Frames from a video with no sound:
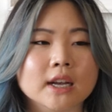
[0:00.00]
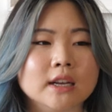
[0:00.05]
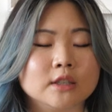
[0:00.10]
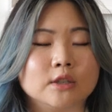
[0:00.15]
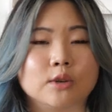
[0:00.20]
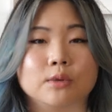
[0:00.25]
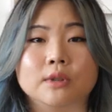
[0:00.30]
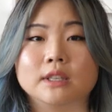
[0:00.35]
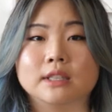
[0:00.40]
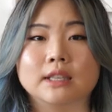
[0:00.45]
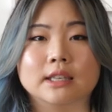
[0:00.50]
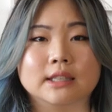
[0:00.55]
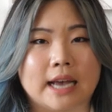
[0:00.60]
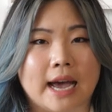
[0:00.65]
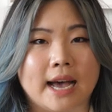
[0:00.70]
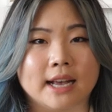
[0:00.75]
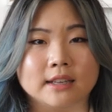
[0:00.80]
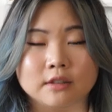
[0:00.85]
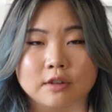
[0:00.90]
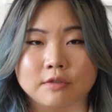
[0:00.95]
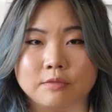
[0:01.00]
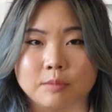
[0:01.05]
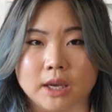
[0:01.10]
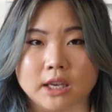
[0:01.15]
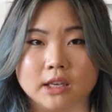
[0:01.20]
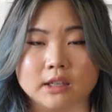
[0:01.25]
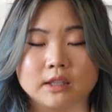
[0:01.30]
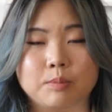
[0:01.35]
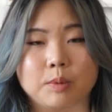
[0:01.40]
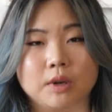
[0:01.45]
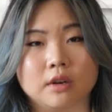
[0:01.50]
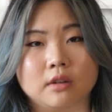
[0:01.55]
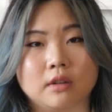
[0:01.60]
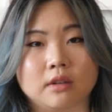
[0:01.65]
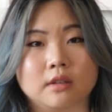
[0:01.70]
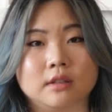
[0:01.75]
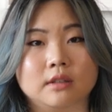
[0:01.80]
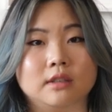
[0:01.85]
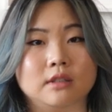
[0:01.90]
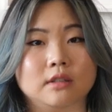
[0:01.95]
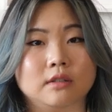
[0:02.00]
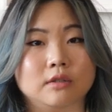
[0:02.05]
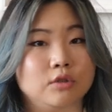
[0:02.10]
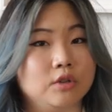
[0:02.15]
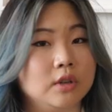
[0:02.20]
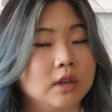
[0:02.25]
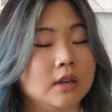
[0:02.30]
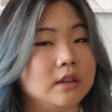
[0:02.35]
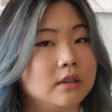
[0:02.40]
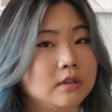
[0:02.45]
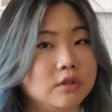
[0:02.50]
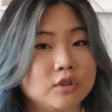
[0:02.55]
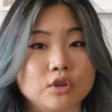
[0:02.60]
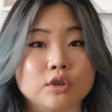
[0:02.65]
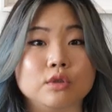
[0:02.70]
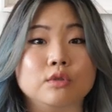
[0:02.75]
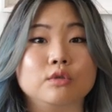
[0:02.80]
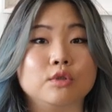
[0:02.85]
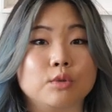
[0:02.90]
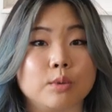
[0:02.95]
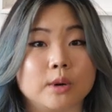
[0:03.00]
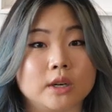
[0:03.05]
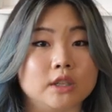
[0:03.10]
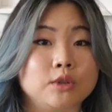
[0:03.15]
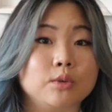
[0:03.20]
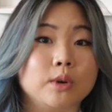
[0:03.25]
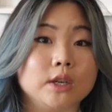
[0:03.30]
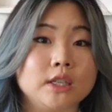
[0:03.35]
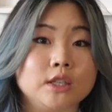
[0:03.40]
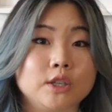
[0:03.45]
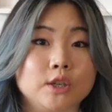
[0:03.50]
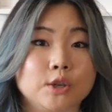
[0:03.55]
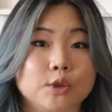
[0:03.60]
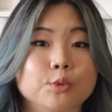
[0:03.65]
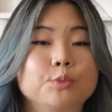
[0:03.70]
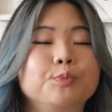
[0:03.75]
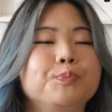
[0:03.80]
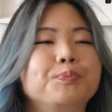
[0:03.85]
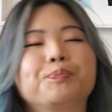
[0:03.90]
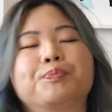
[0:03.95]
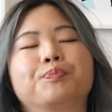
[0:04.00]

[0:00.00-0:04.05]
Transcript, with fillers: So this is as of my experience in June 2022.